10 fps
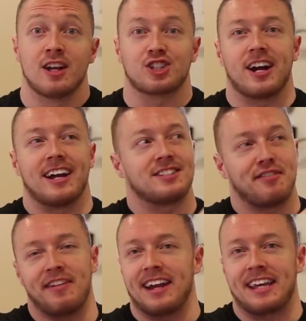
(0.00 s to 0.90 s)
sorry guys, the
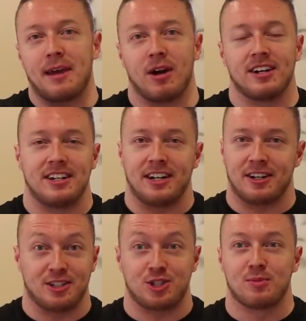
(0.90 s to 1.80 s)
fan came on in here
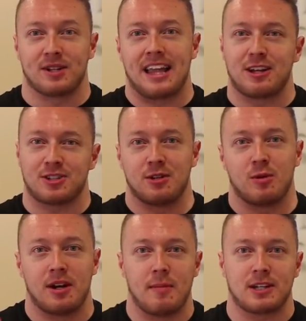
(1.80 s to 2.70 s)
and it's super loud, so I
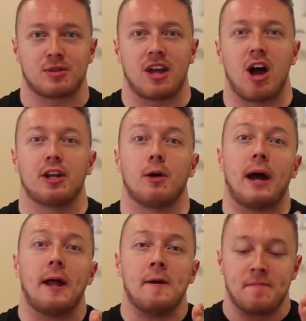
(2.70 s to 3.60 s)
didn't want to mess with the audio.
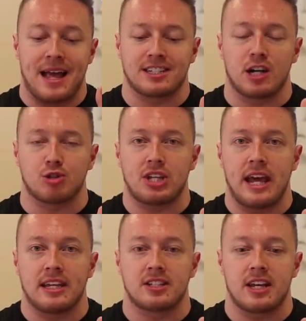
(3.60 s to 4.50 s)
But as I was
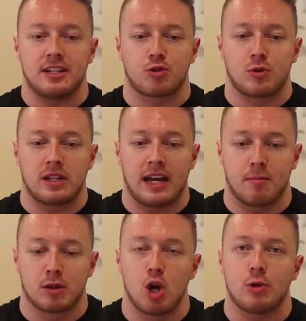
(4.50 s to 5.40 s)
saying is really
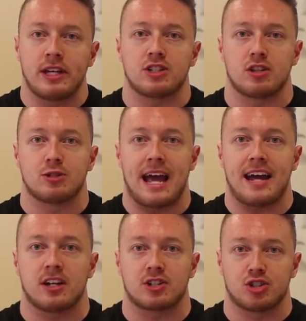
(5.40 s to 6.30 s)
I'm loading into those
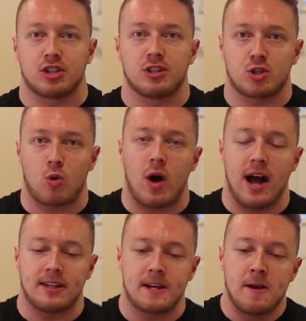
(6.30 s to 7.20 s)
adductors and those
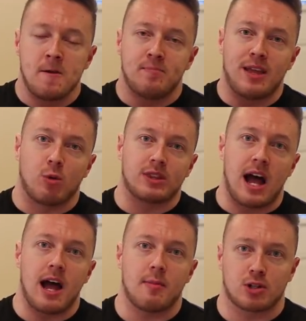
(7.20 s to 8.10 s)
quads. Now what the
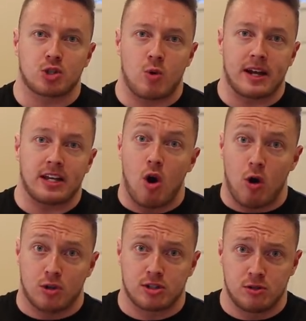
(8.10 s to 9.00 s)
high bar squat can
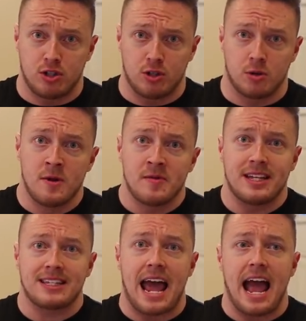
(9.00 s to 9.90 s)
also do
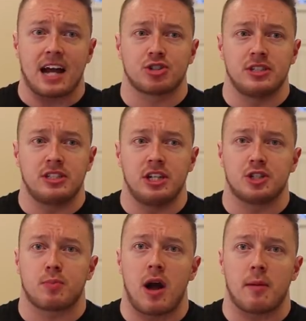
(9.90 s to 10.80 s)
is actually
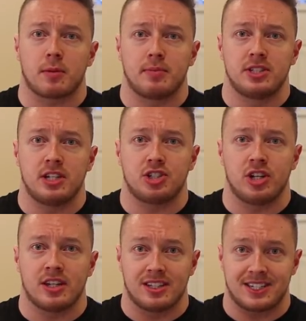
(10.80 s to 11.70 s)
teach proper
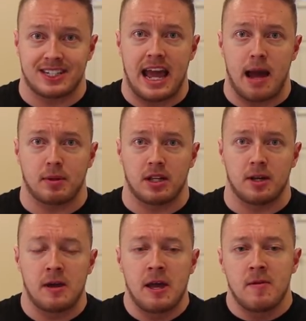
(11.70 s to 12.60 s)
positioning of the scapula.